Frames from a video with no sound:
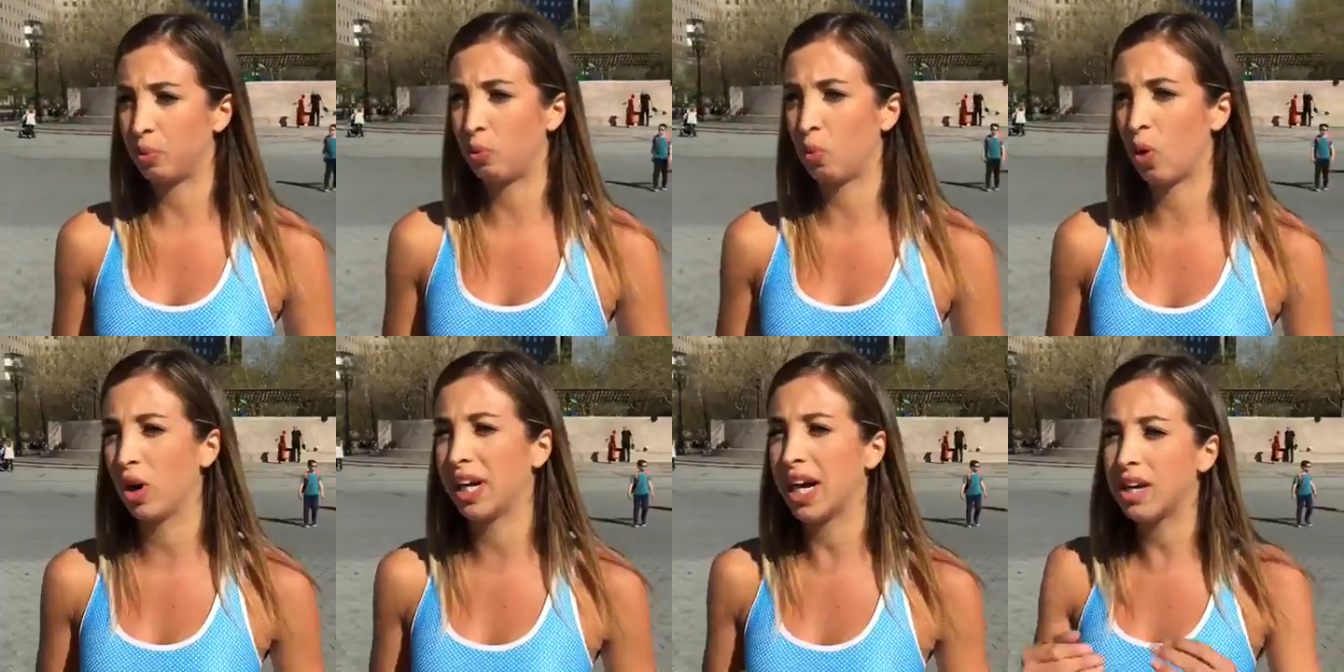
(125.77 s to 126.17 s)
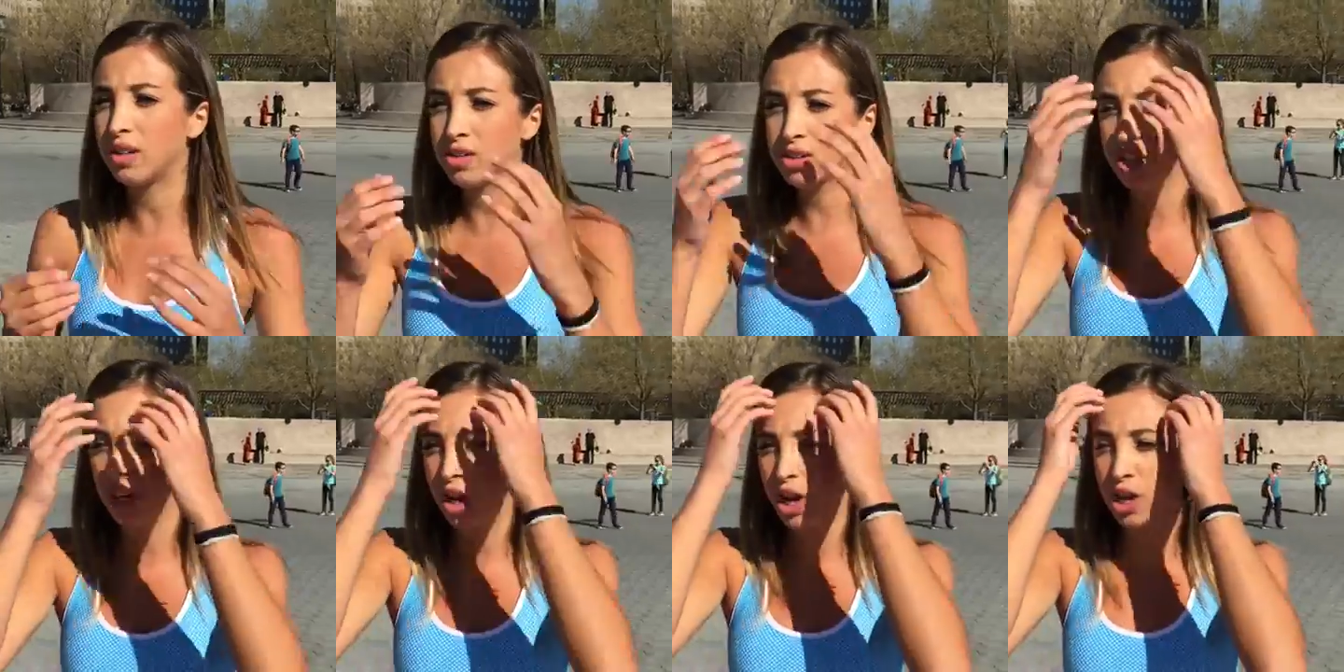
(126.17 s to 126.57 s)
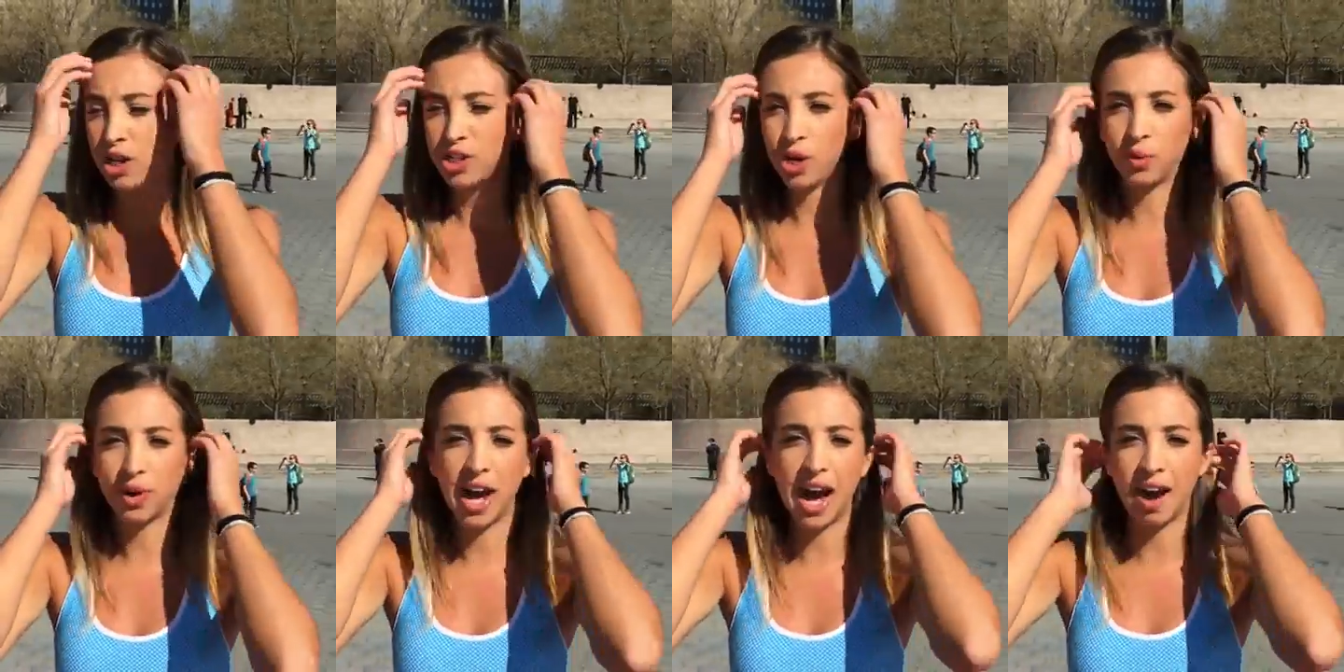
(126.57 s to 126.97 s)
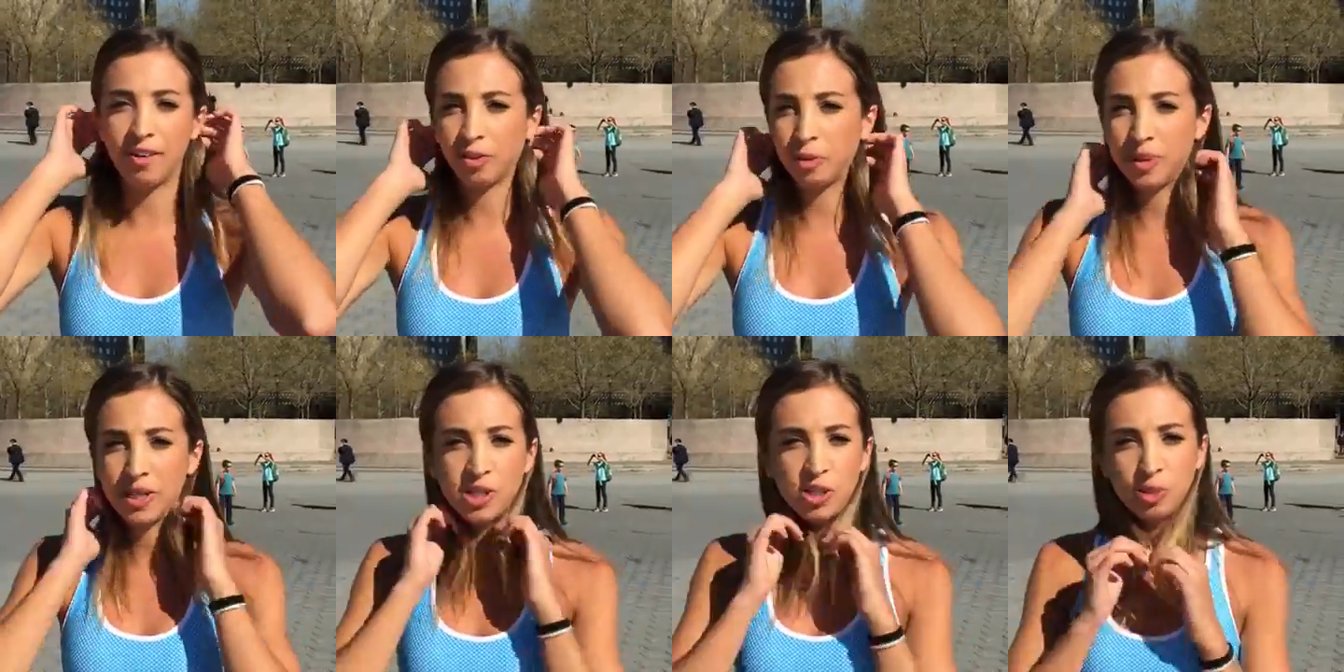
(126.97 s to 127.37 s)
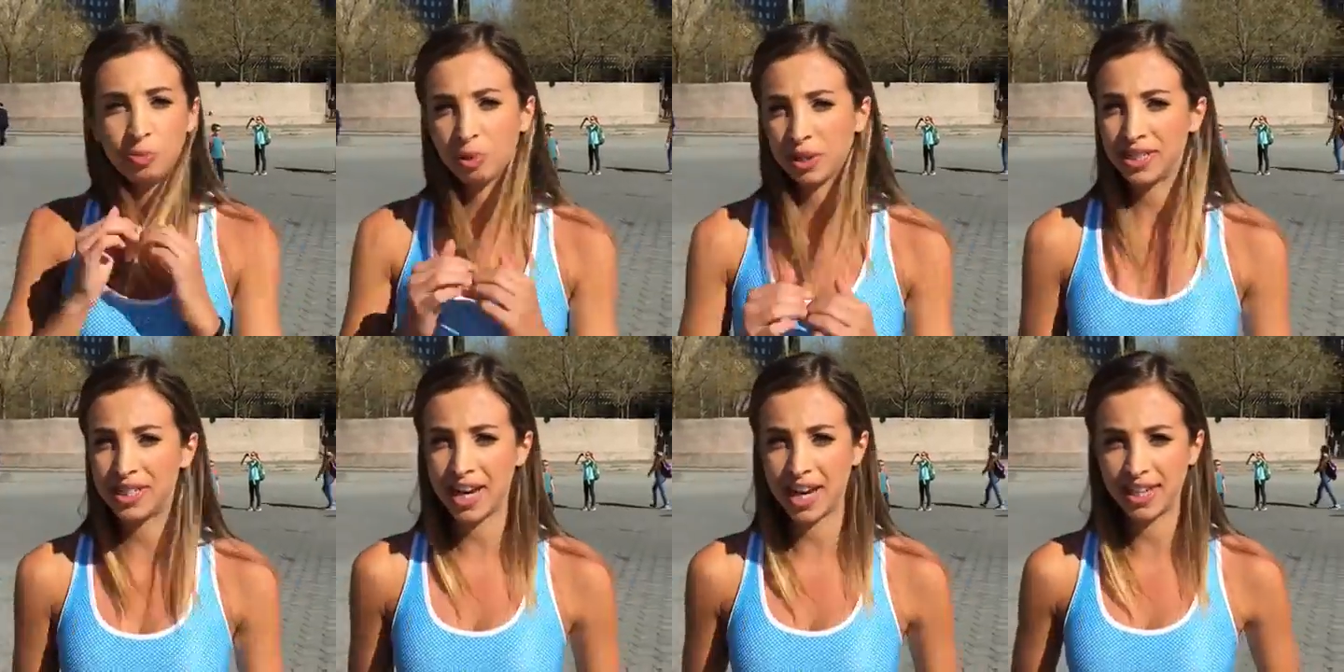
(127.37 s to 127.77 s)
Workouts don't have to be
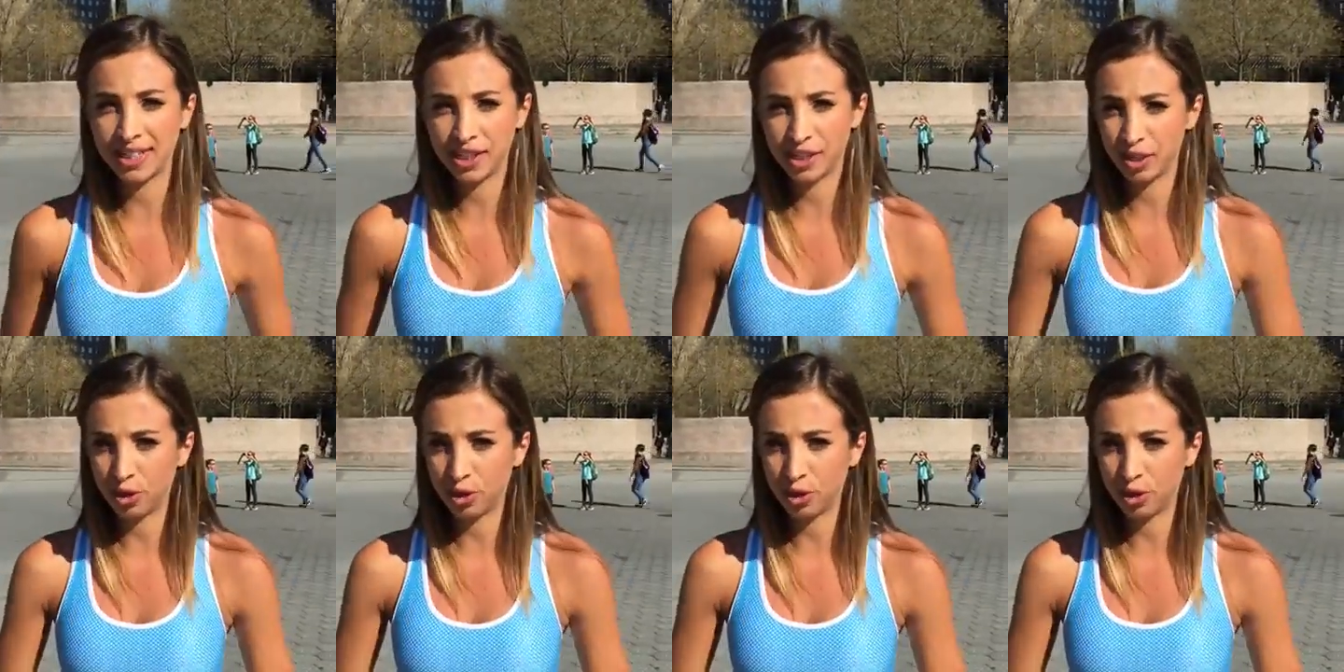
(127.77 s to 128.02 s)
super intense.